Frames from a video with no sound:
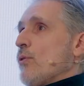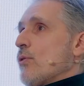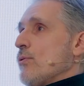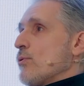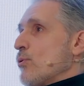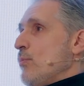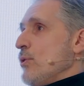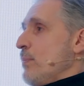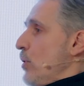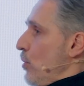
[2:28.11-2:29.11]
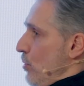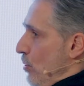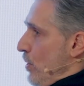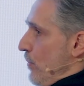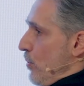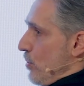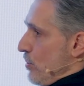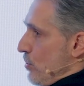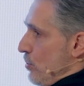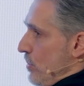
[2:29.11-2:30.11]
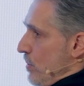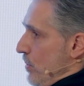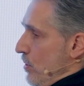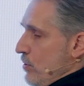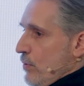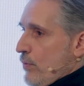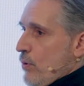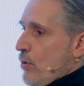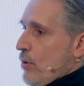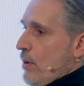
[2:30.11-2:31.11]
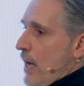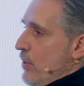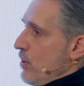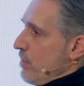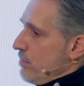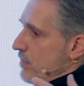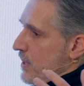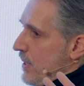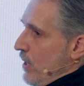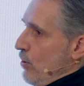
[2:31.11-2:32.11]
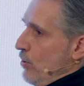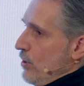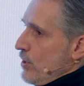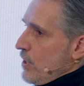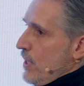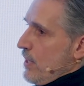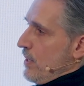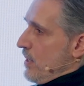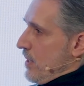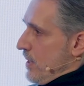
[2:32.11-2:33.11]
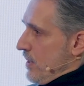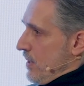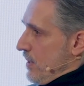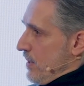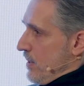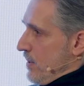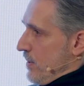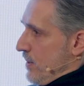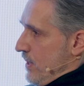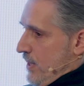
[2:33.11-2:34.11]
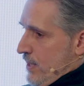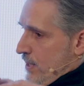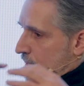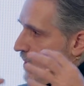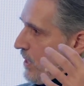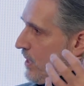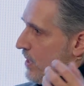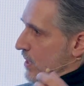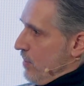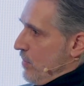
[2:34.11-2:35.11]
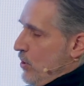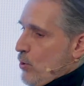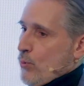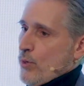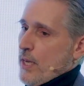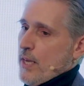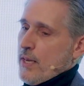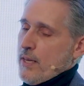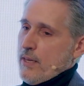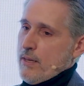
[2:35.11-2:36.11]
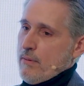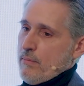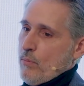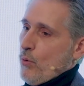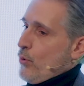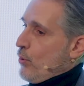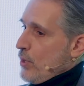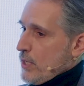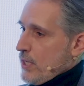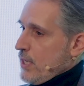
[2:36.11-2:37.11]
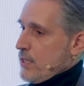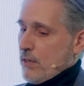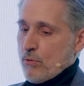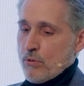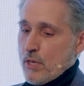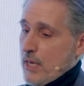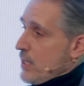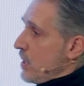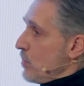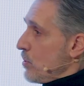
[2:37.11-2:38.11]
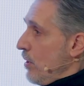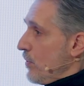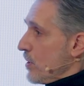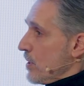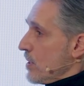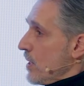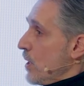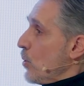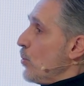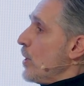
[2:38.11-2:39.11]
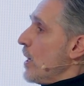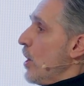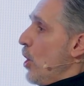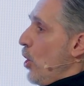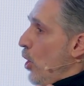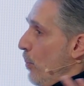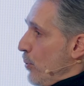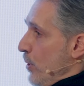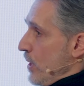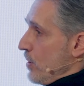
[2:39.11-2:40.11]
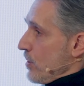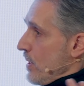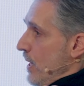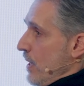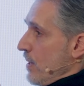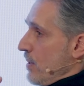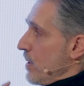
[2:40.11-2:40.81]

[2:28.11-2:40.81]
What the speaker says: consumers, but not only for consumers, but also for other stakeholders in the system, including authorities, including customs offices, including operators like